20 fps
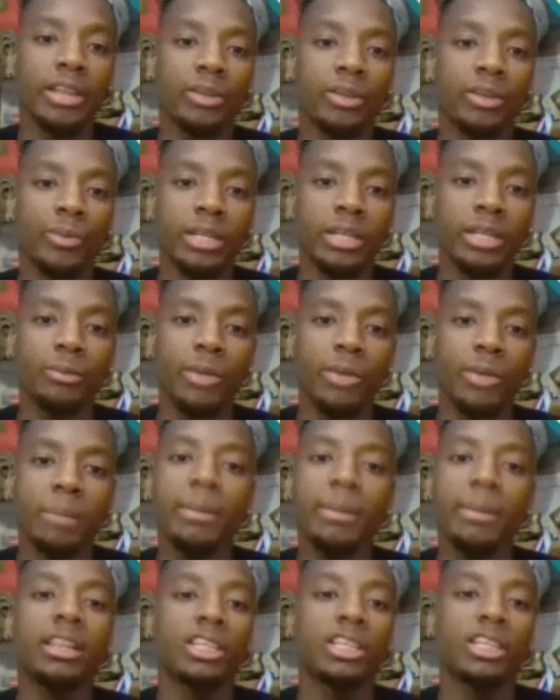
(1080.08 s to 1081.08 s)
together. We
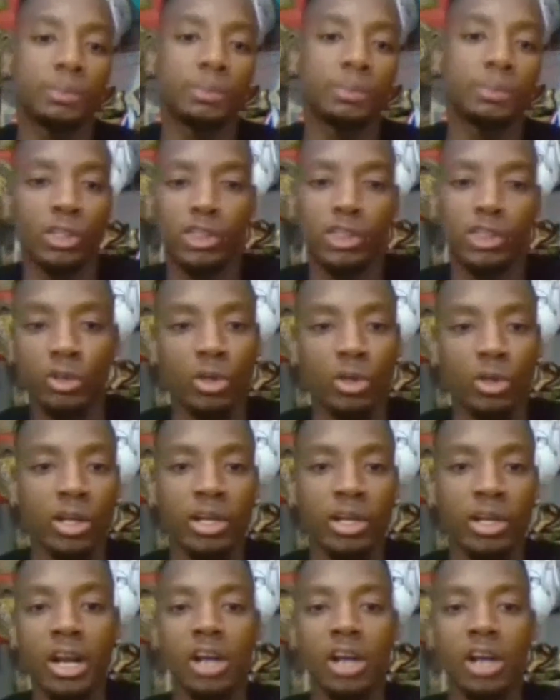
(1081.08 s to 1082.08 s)
can make the sport
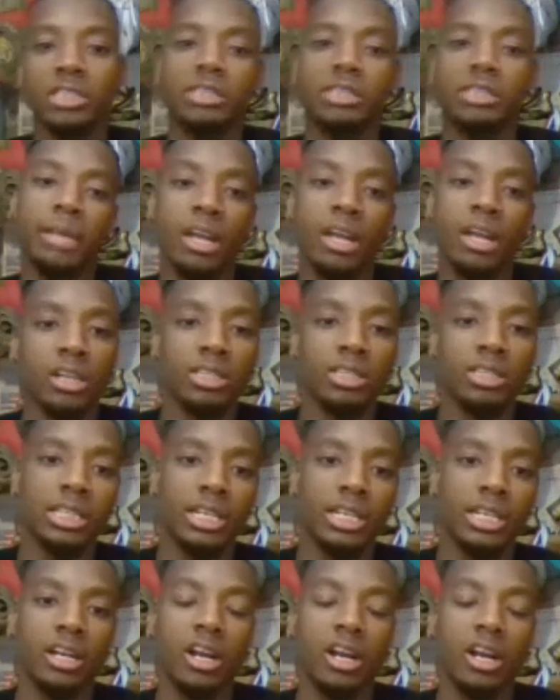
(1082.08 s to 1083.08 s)
stronger in our
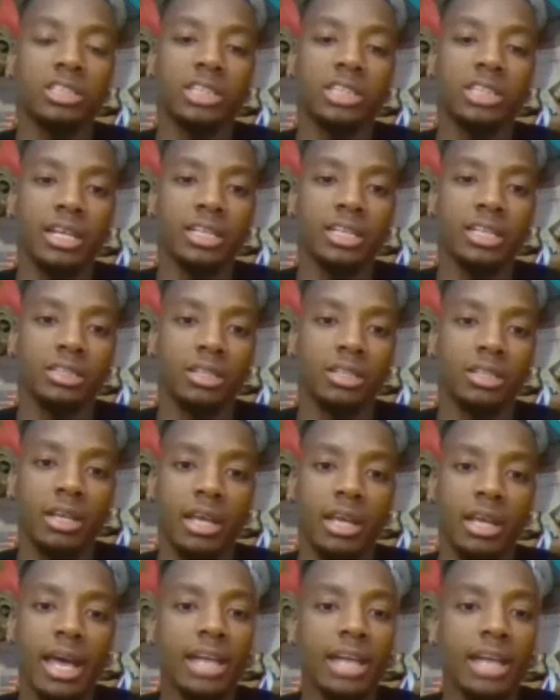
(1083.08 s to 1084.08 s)
city, in our states,
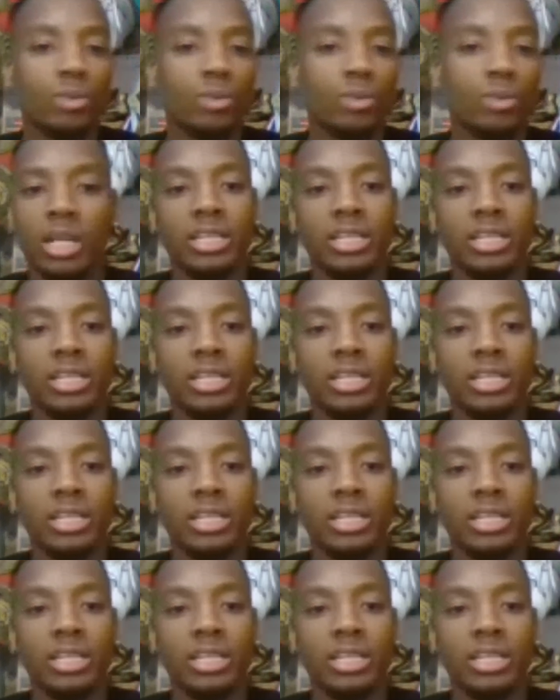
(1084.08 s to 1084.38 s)
as